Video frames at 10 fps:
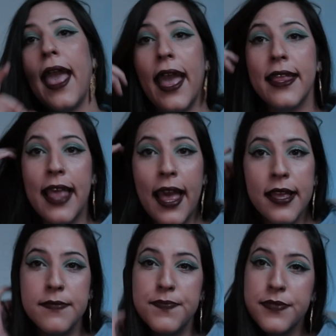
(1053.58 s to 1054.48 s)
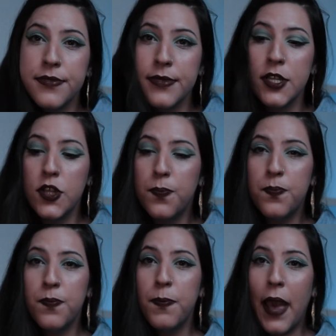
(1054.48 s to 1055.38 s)
And then she
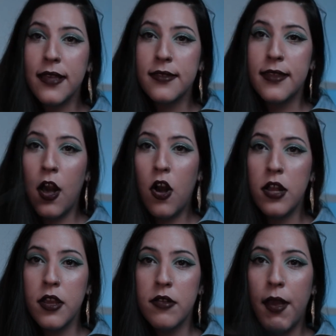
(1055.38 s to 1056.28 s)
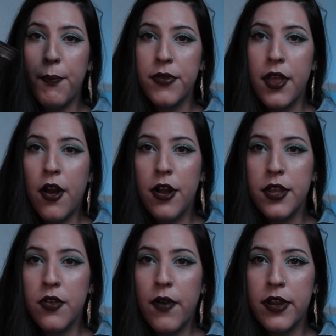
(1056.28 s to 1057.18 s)
passed the onion and put the
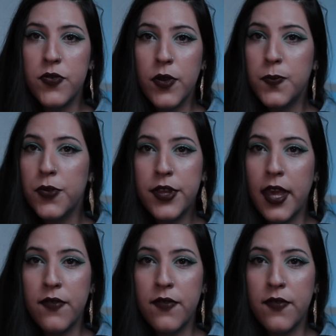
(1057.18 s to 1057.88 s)
onion where she was putting